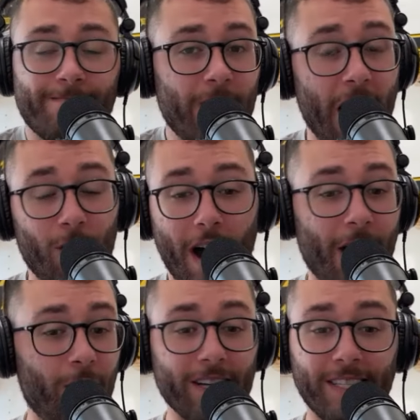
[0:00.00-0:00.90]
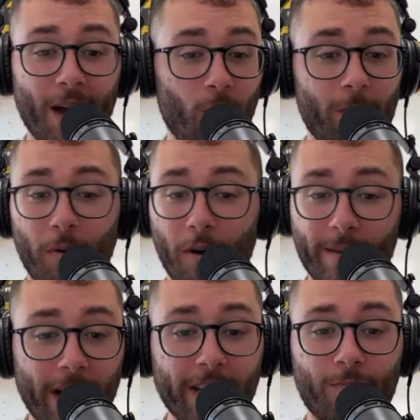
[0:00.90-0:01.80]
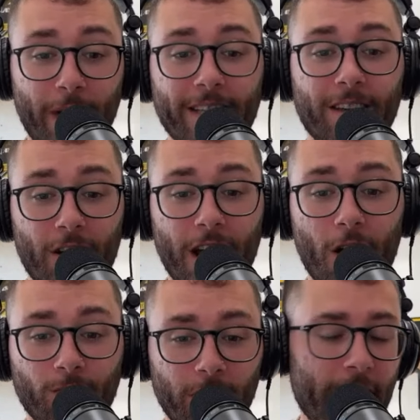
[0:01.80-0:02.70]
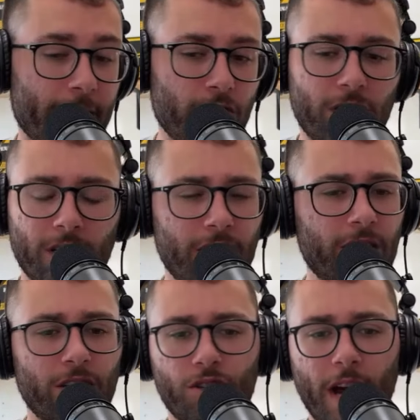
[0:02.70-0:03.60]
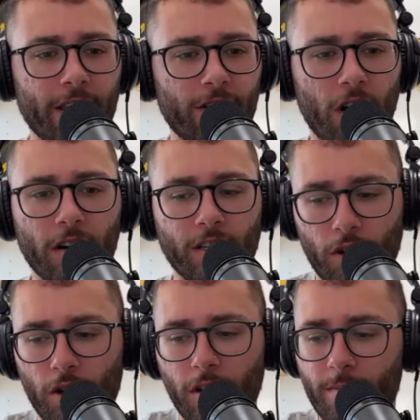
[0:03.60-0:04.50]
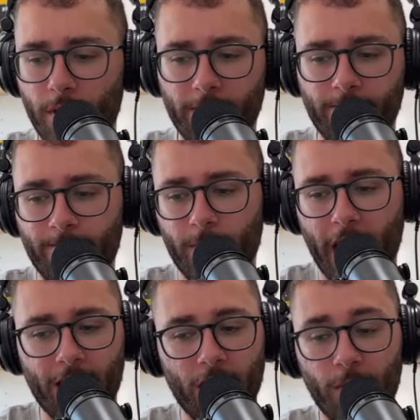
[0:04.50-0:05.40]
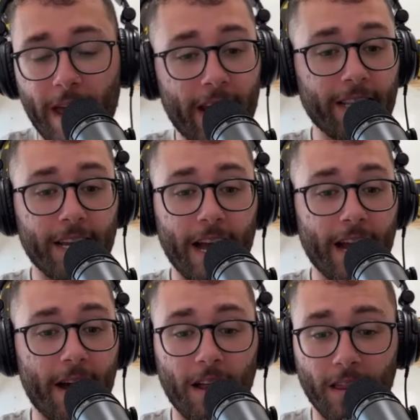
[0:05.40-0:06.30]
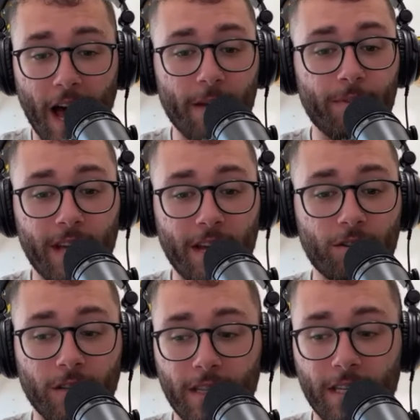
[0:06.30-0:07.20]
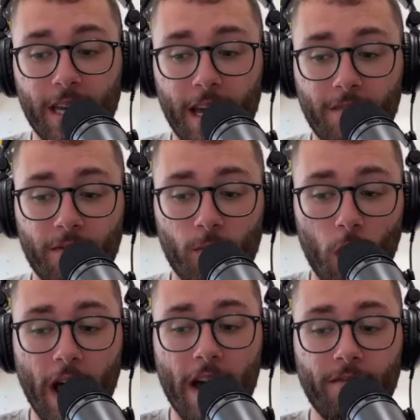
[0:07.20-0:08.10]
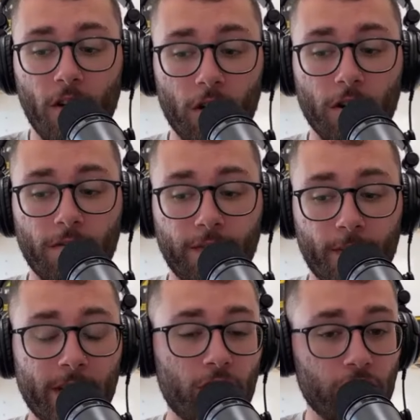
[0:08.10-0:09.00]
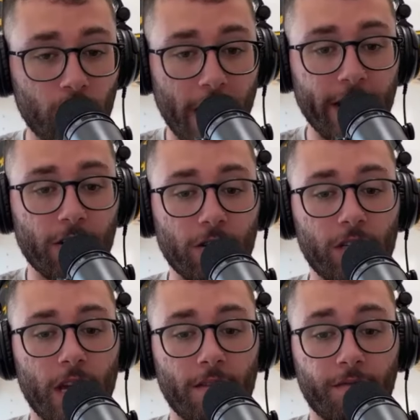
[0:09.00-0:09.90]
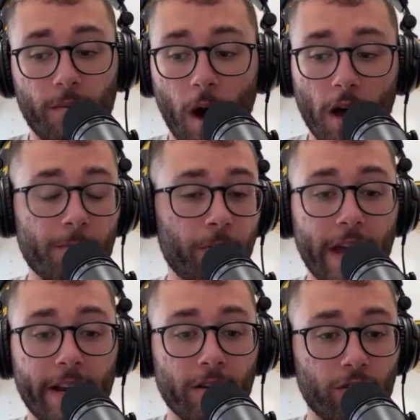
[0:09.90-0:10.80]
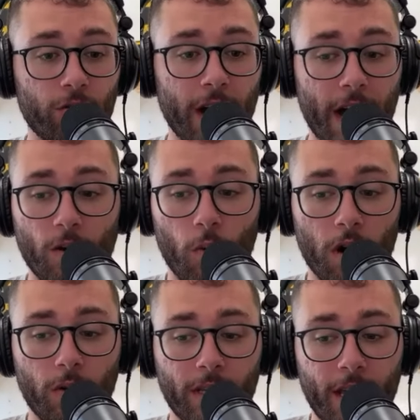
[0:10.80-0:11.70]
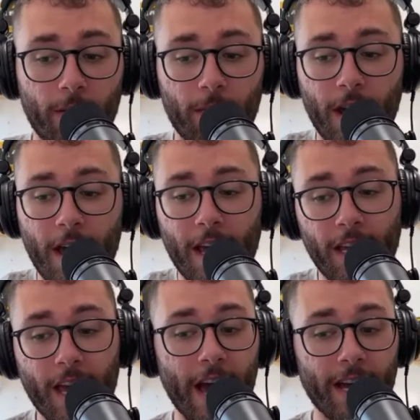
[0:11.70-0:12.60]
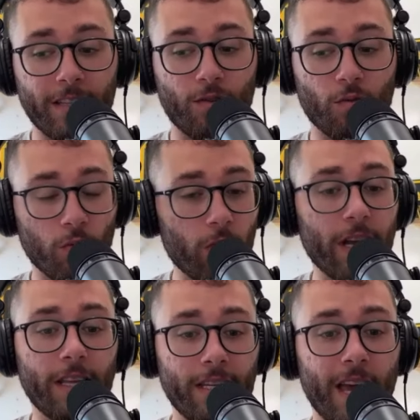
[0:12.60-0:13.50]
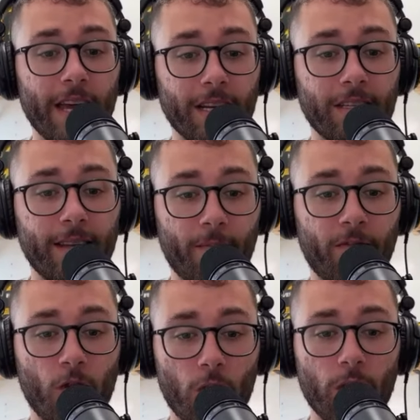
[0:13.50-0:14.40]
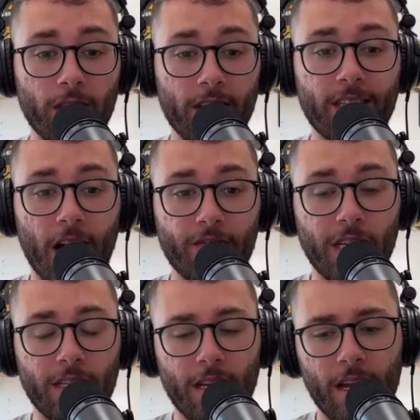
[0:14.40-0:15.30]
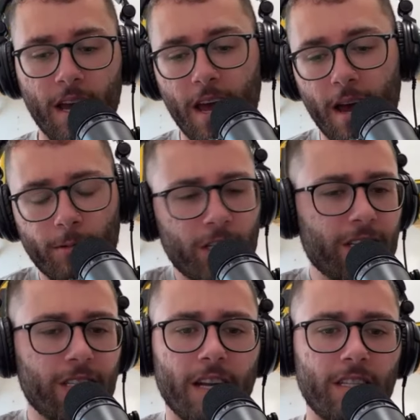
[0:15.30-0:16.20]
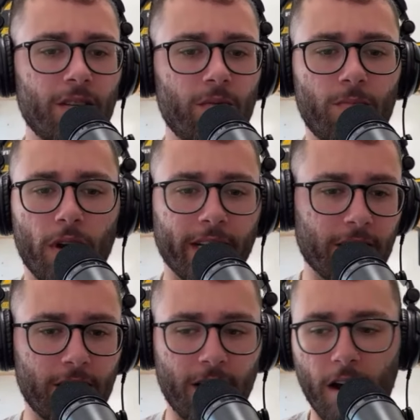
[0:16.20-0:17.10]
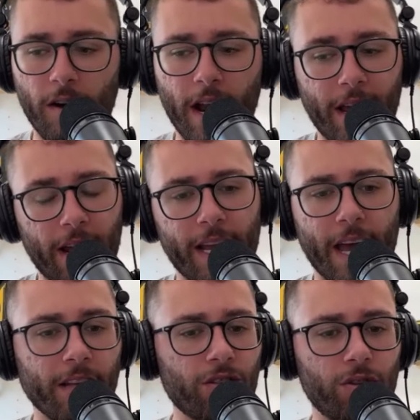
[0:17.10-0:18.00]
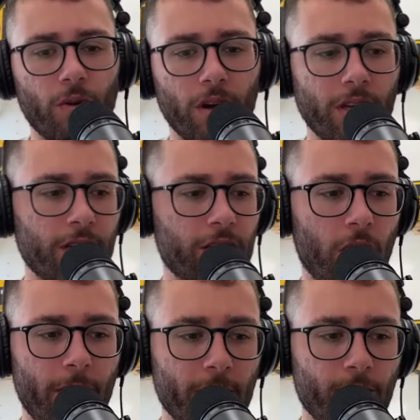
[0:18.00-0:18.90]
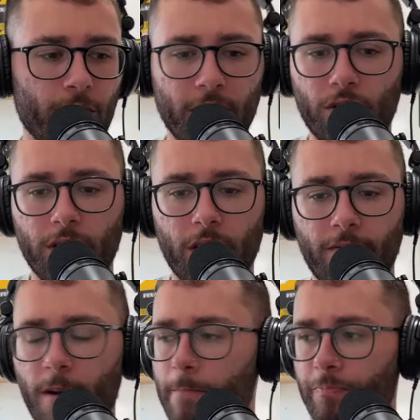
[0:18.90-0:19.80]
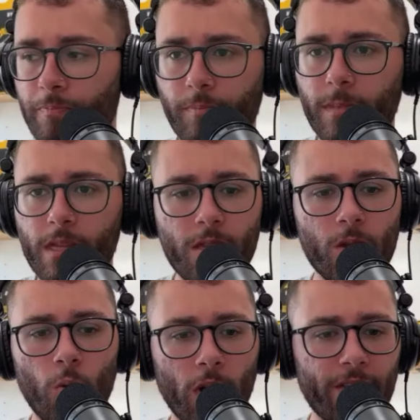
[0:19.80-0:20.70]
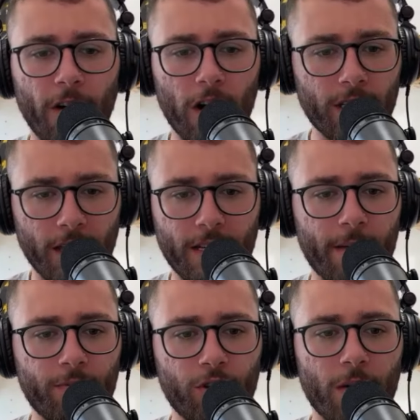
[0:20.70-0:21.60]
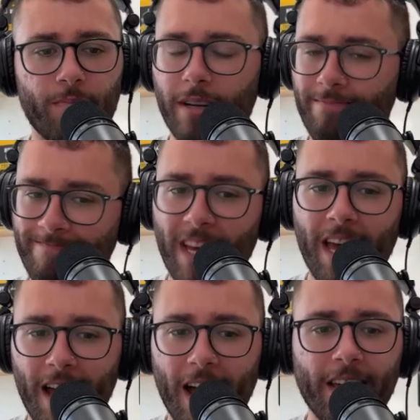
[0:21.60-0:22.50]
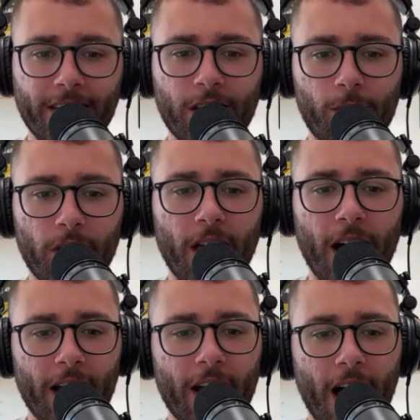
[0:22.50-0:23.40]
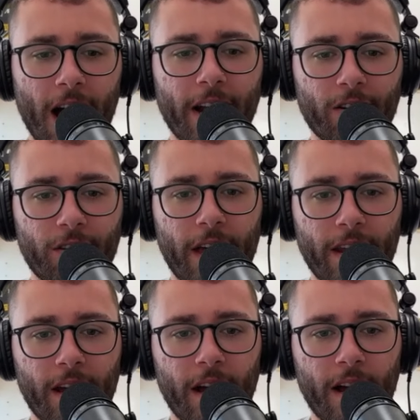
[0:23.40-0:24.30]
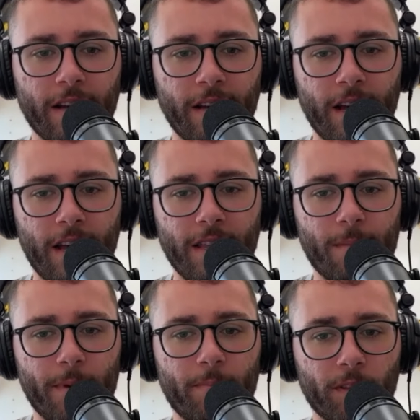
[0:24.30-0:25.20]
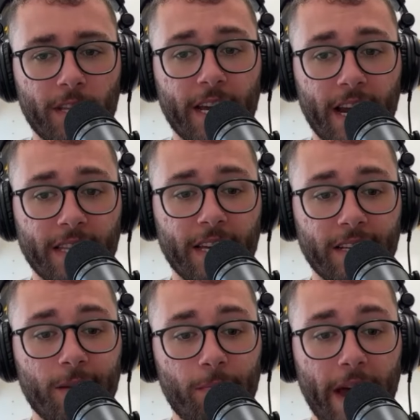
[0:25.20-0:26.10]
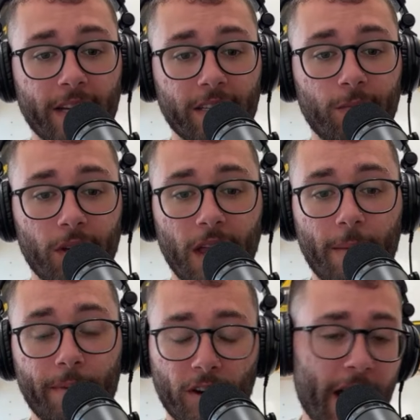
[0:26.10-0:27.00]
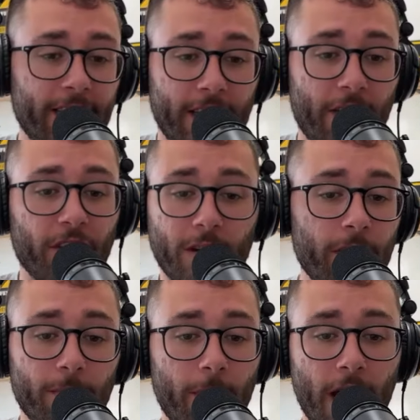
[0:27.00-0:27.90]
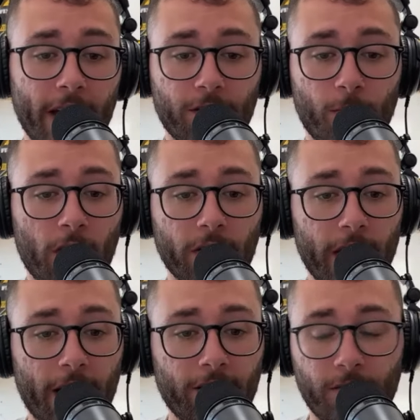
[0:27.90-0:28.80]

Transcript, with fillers: I, w- I want to say at one point he might surpass Larry O. Like, I'm just, this is a shot in the dark. It's early, but I don't know, man. I think I got a lot of potential in this kid from what I've heard from his trainers and from other players who kind of work with him. He has really taken a step forward this offseason. I'm just excited to see what he brings, you know. And and again, it's too early to start making predictions of where he falls on the depth chart, but I think it's going to be a lot higher than uh than people think, and I think his impact's going to be a lot bigger. And he's definitely going to be ahead of Demarvin Leal.